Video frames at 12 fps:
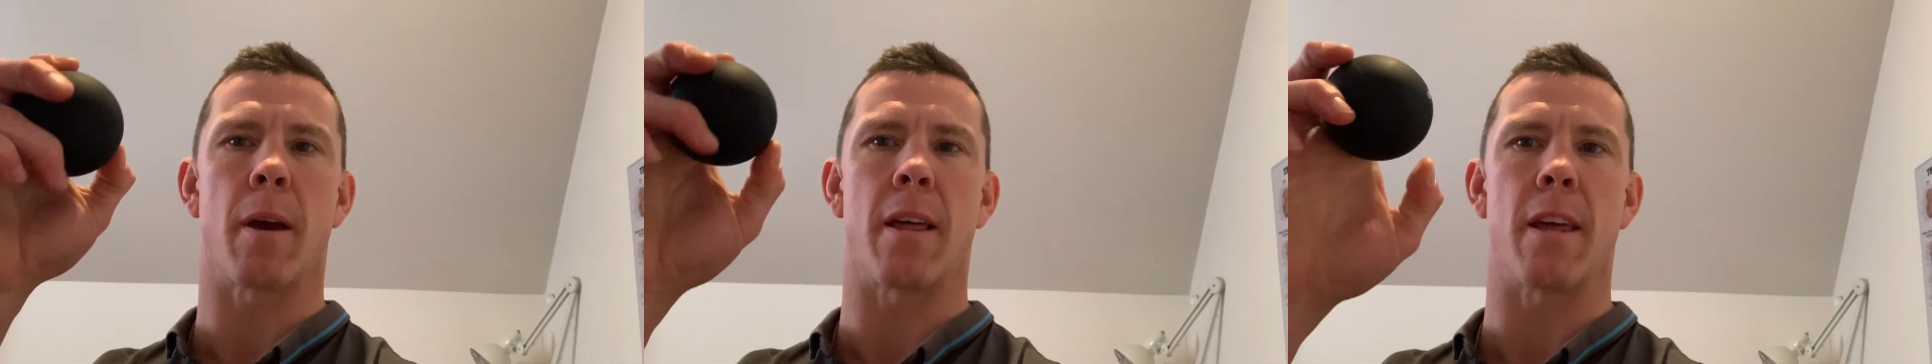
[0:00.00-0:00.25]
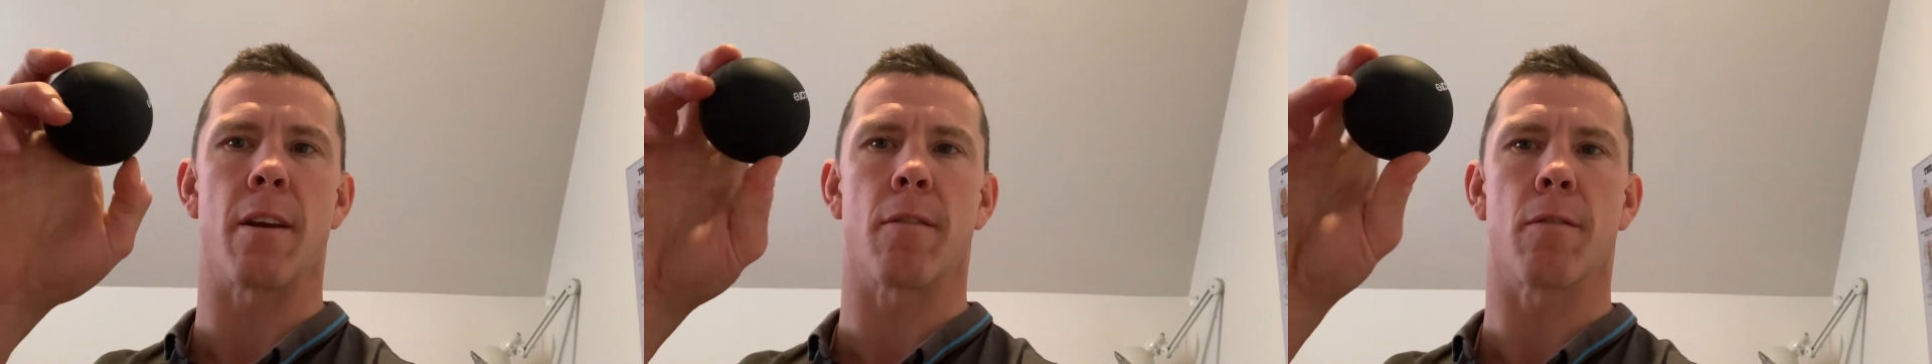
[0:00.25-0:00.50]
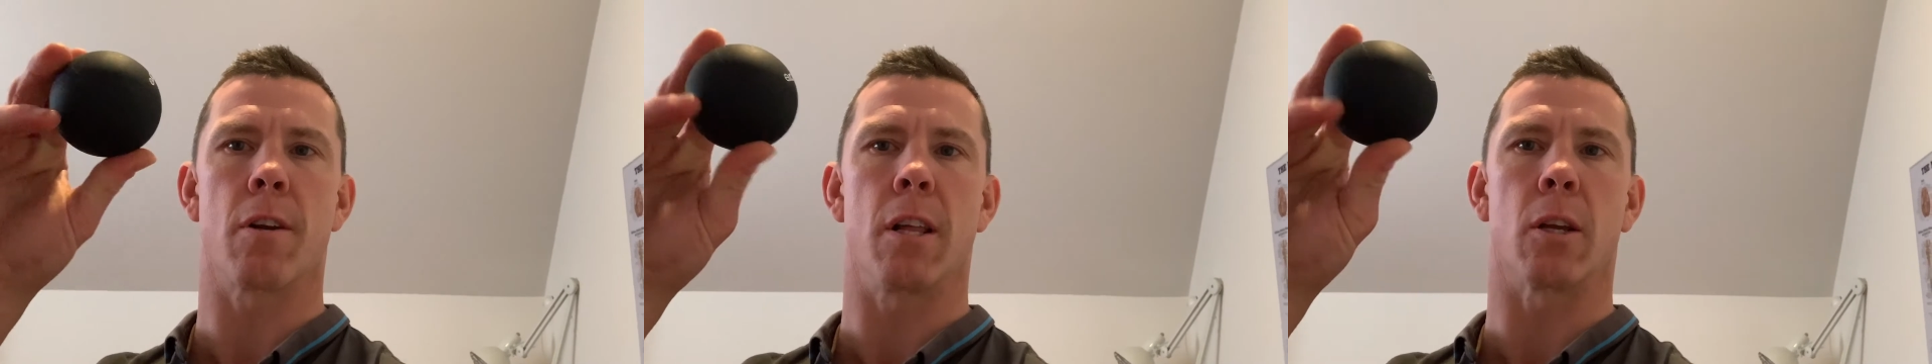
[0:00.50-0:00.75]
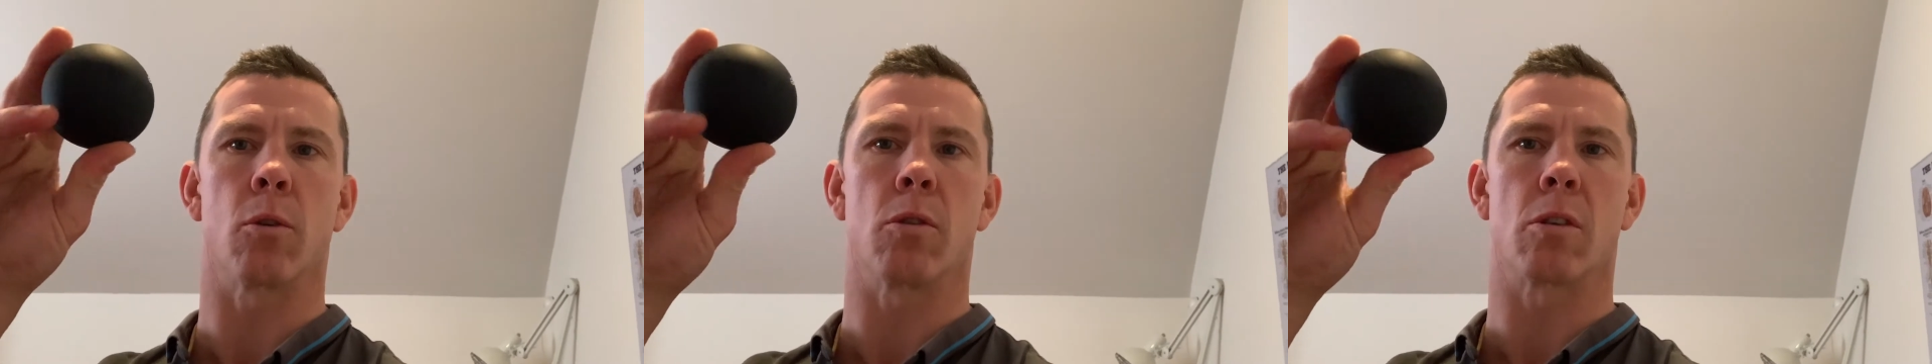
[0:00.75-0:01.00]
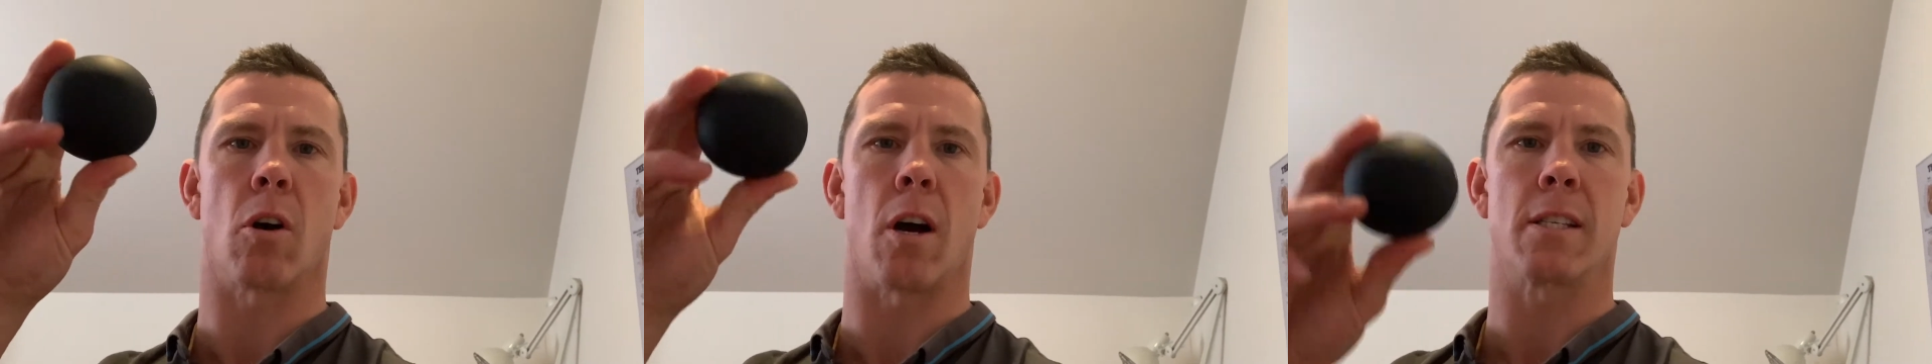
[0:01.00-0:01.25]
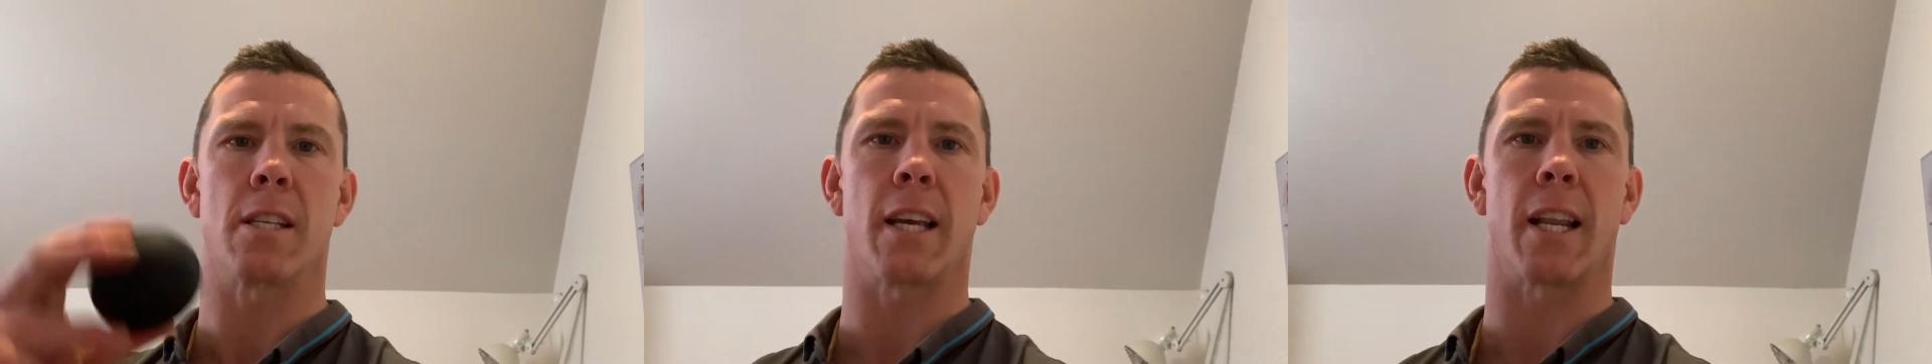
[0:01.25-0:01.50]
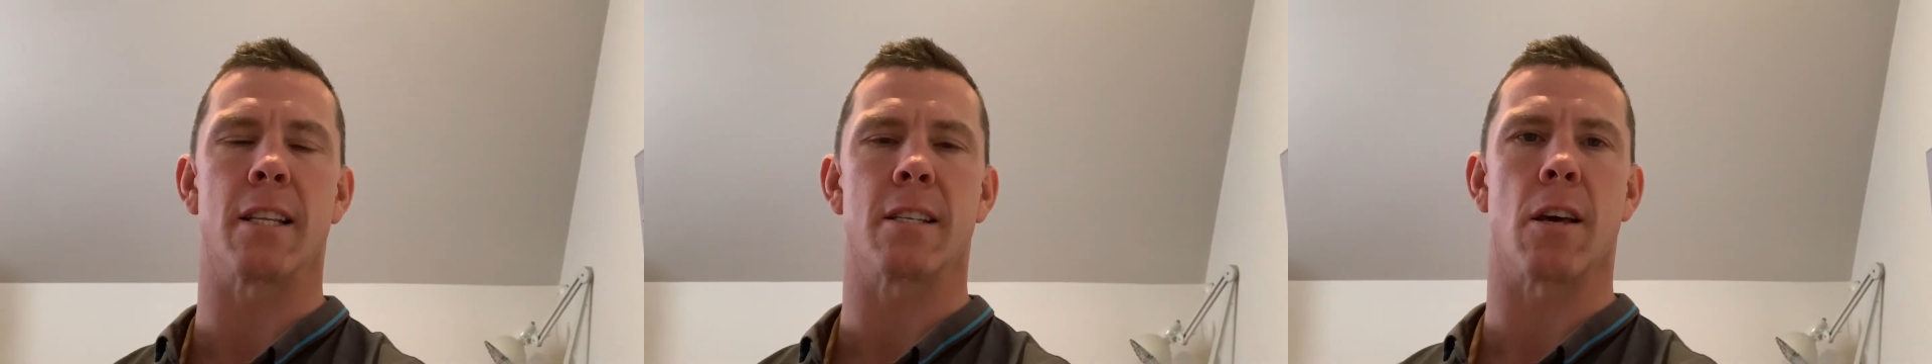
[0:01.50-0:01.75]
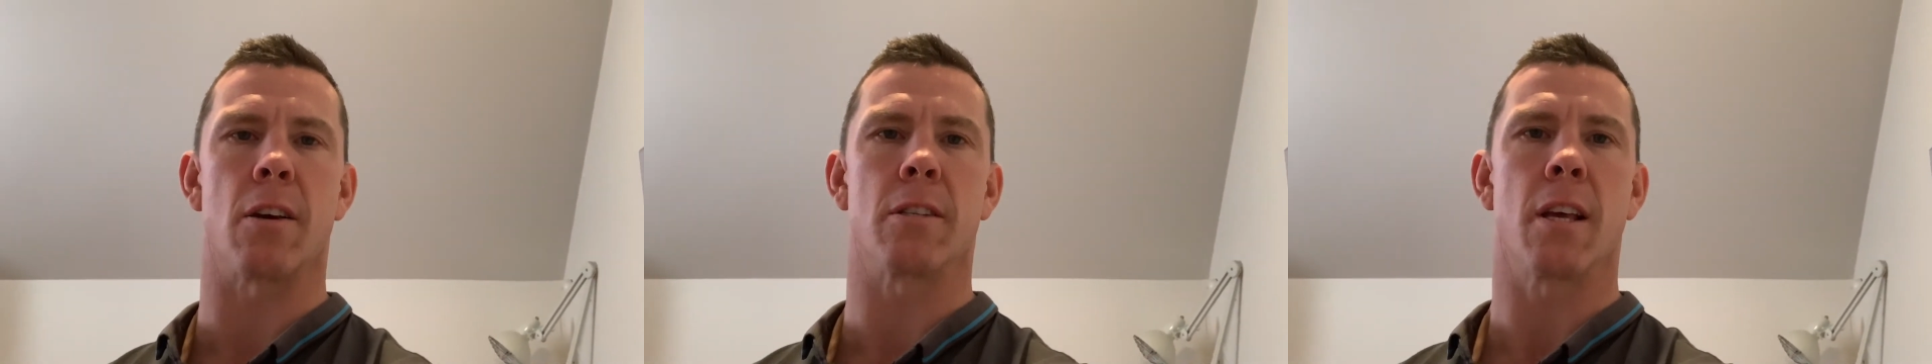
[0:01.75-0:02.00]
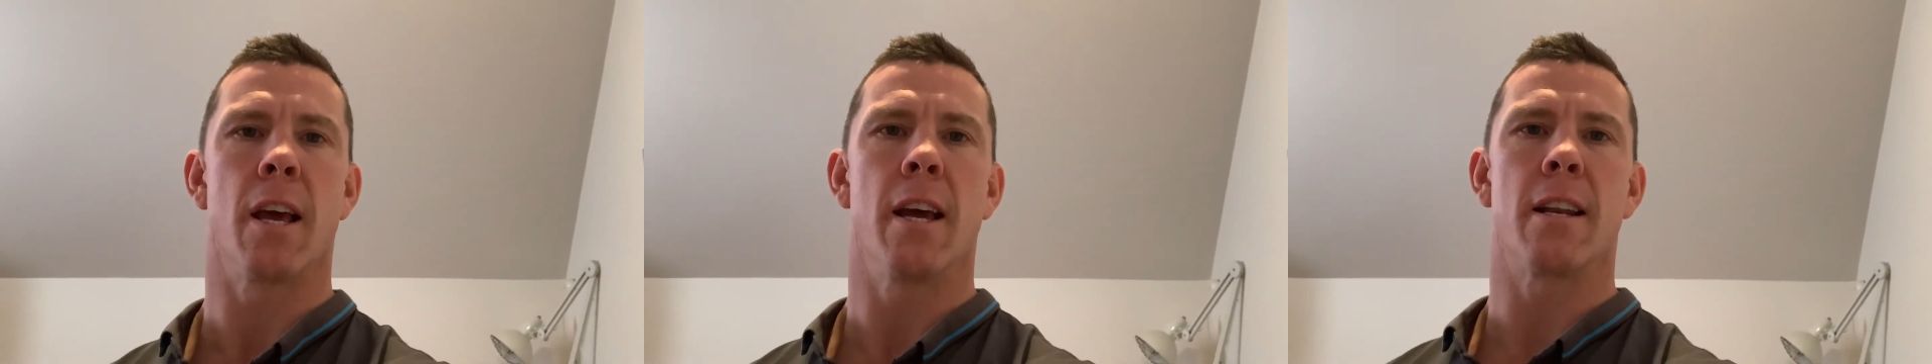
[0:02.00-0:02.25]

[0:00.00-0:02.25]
and they're a really good size to get into those